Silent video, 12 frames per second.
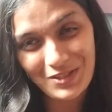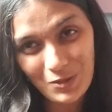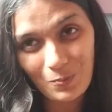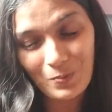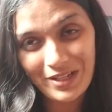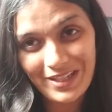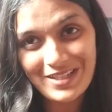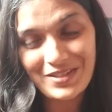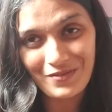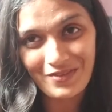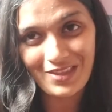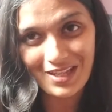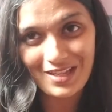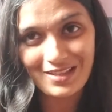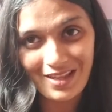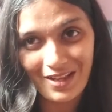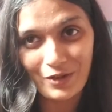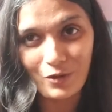So please don't
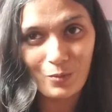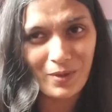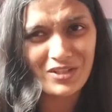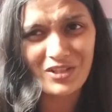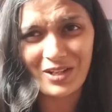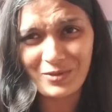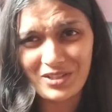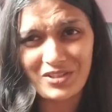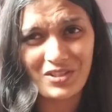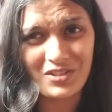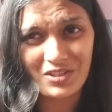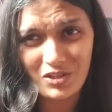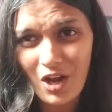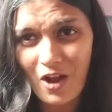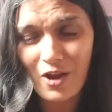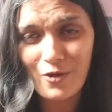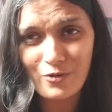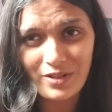think that, oh, my child is just a
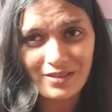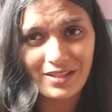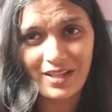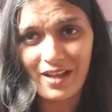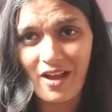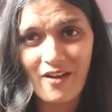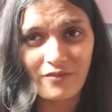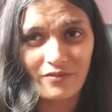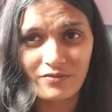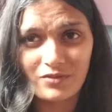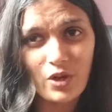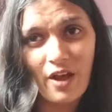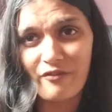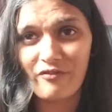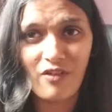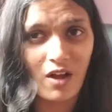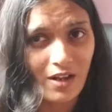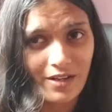child and they have to have
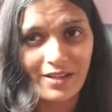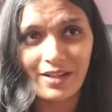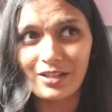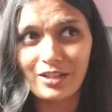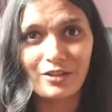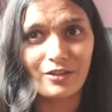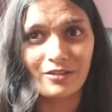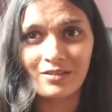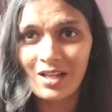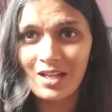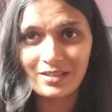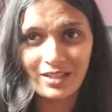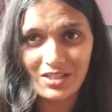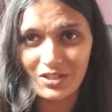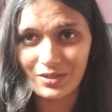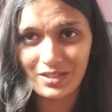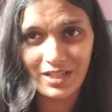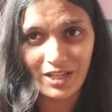fun and, that's
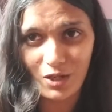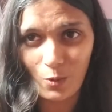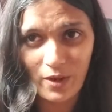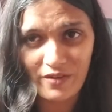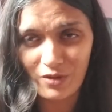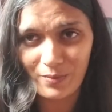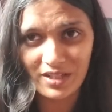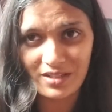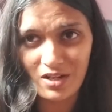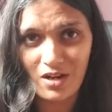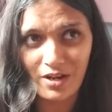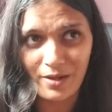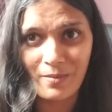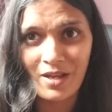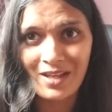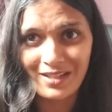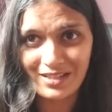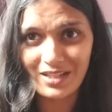going to take away from their time.
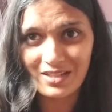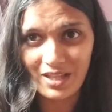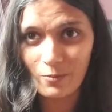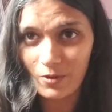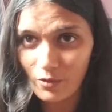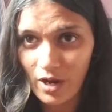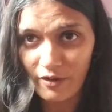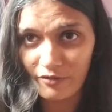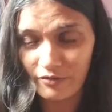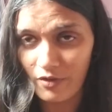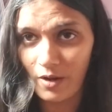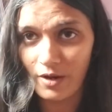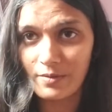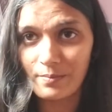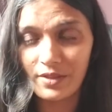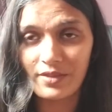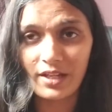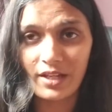Yes, they will have fun,
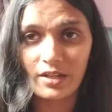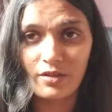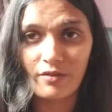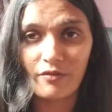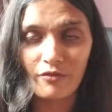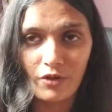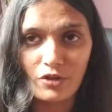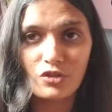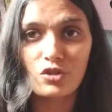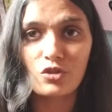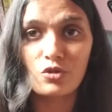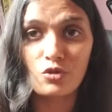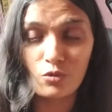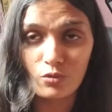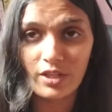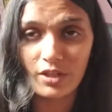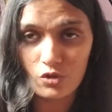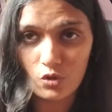but they can first do
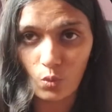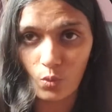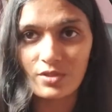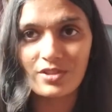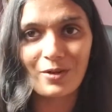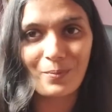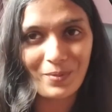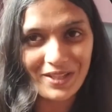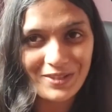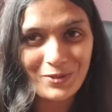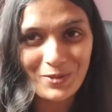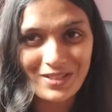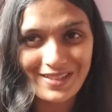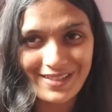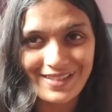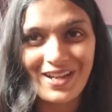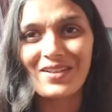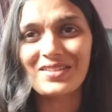their chores, complete those
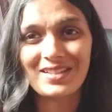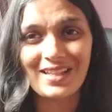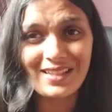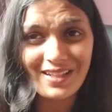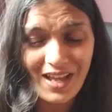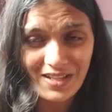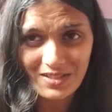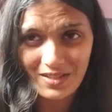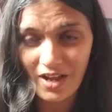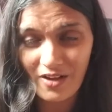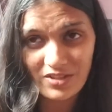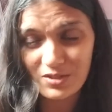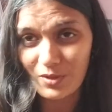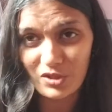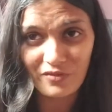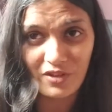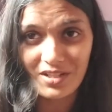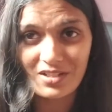little tasks, and then have as
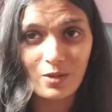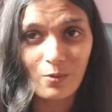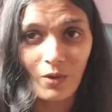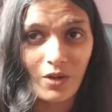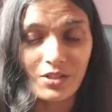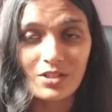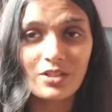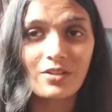much fun as they want.